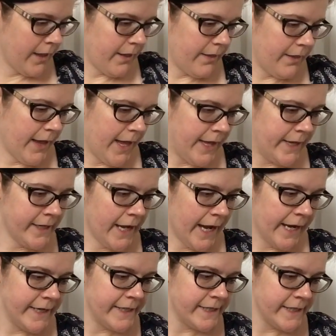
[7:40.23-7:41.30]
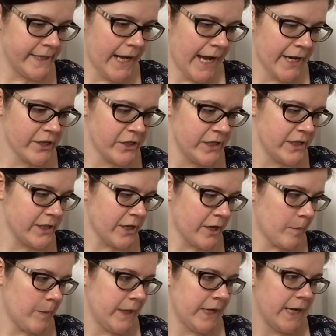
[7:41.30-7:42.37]
Then I did actually
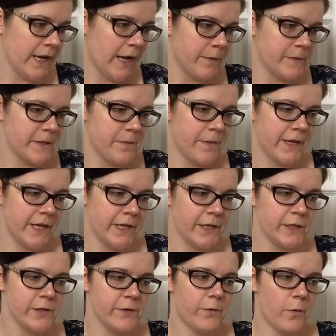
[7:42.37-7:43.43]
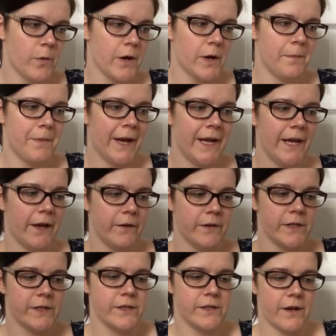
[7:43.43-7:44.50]
start picking up some things for my
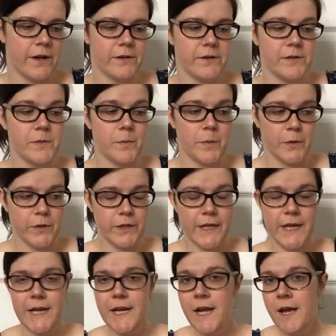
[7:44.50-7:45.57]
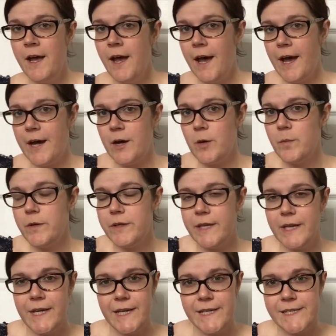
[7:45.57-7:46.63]
eldest daughter's birthday. Her
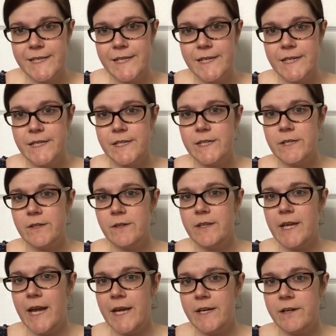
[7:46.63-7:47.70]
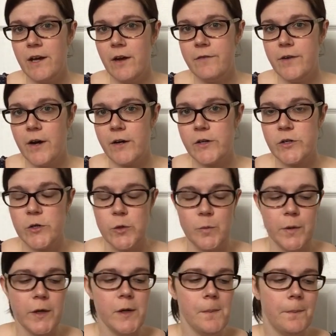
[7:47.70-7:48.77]
birthday isn't until the end of
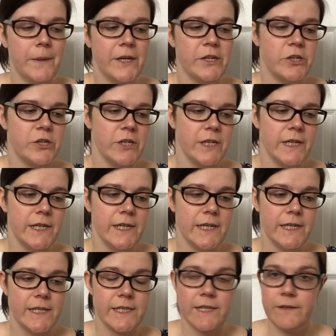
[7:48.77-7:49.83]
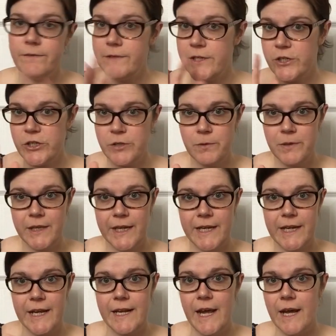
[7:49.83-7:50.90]
October, but she is convinced she would
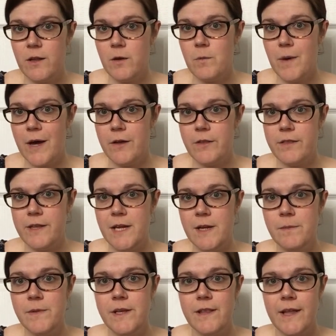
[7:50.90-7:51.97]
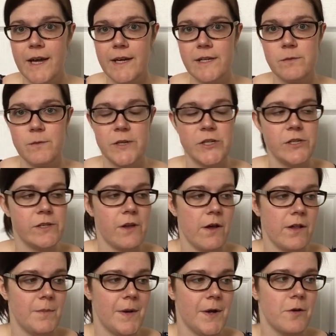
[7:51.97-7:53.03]
like an LOL themed. That is what she's
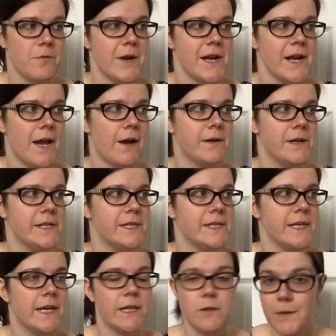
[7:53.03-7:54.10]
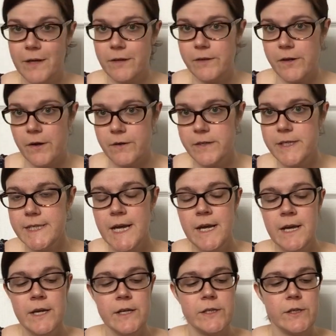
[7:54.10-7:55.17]
all about right now, is the LOL dolls.
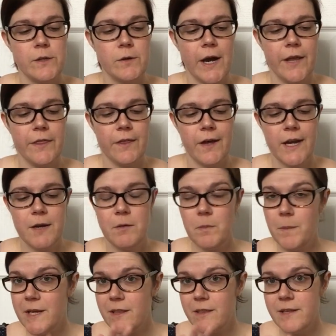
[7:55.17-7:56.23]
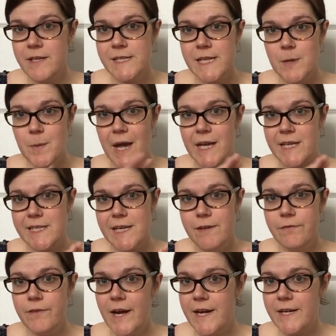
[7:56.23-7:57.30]
So I thought I would pick things up as I
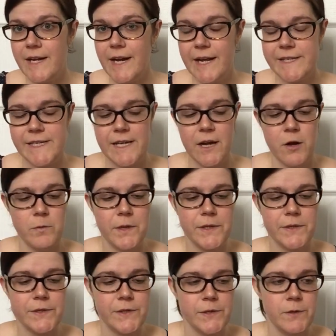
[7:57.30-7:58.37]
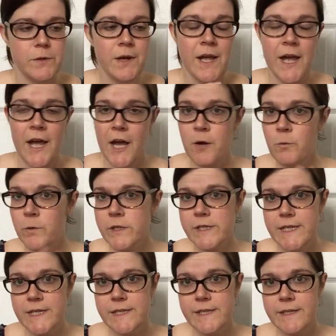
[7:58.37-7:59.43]
find it, as I always do. And
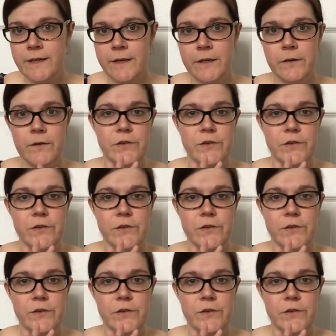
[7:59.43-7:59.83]
worst case scenario, if